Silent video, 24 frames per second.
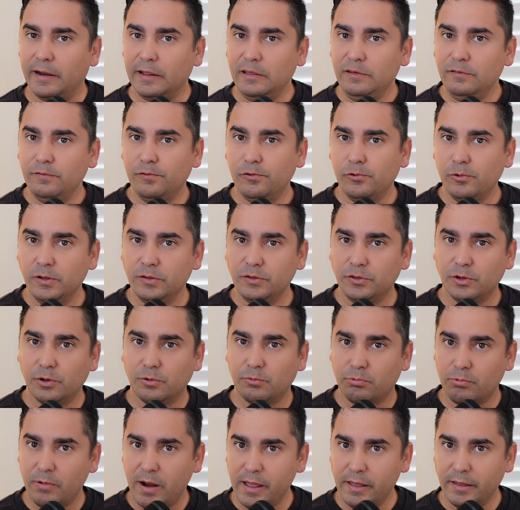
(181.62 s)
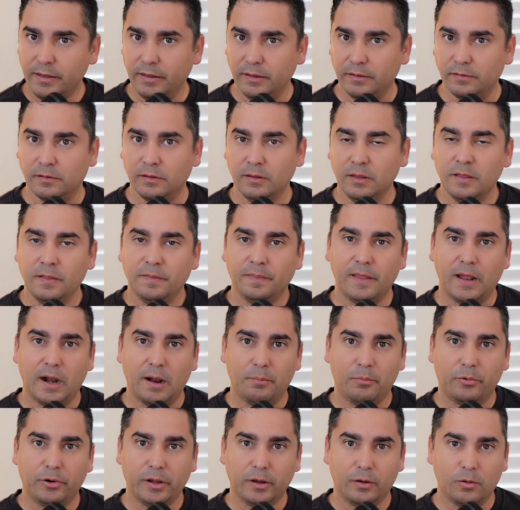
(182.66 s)
influence your rankings that
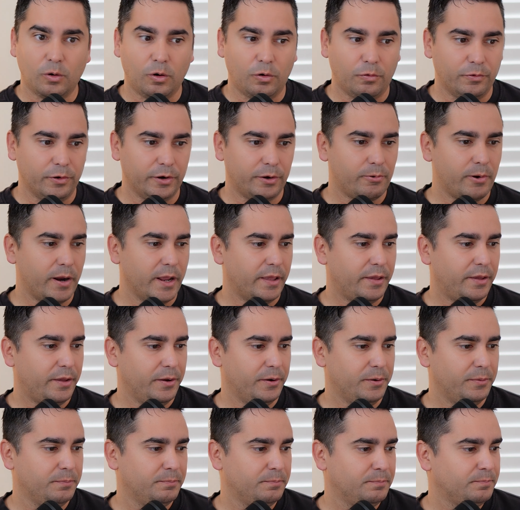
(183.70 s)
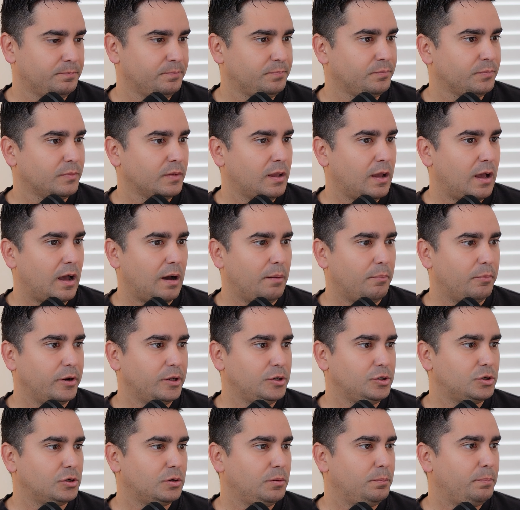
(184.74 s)
I'm gonna cover right here. I'm gonna
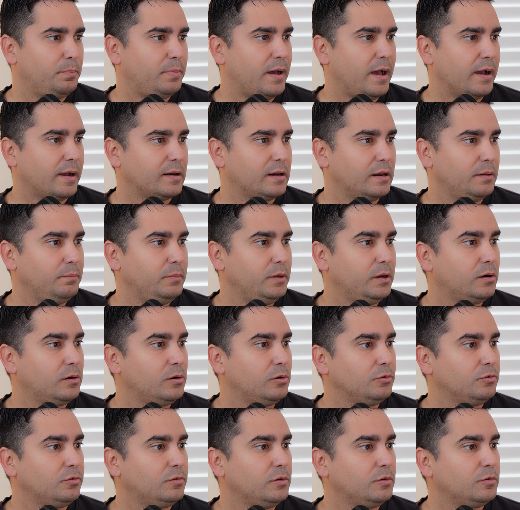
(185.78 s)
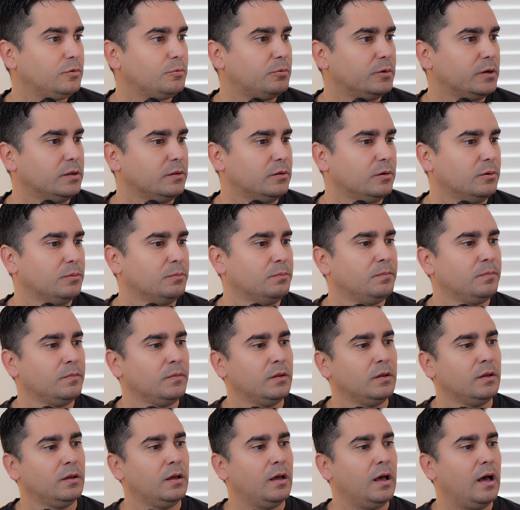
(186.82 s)
jump back. Let me close this window
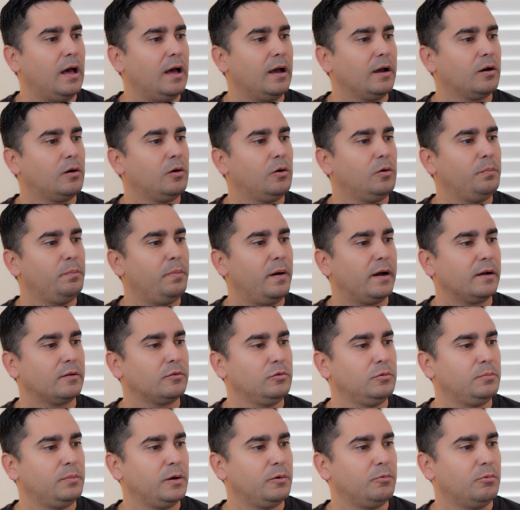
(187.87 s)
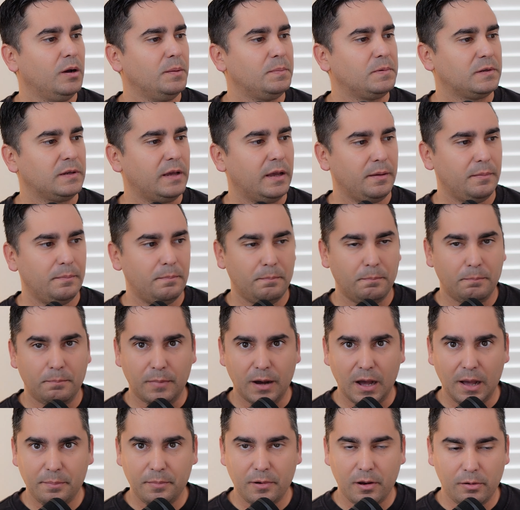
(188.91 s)
and go back to my website,
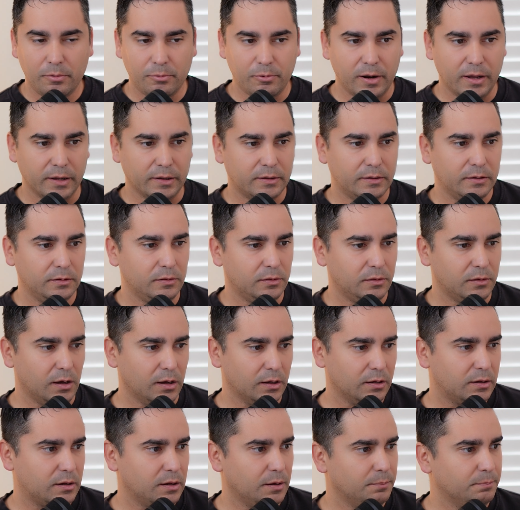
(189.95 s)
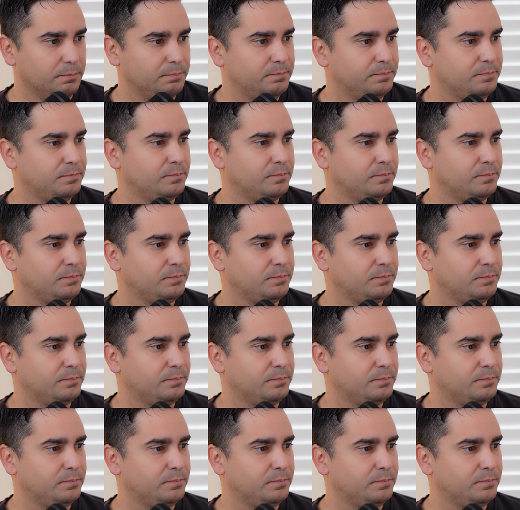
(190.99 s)
mapranking.com.